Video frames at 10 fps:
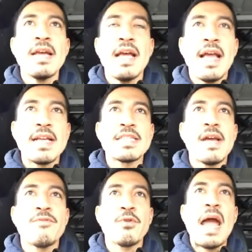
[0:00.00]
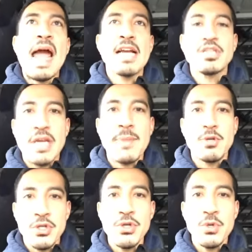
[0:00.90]
except for Acts chapter
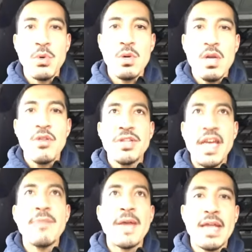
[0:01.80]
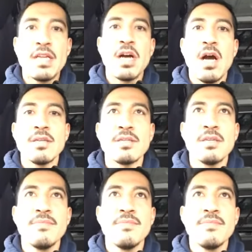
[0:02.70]
2, the day of Pentecost.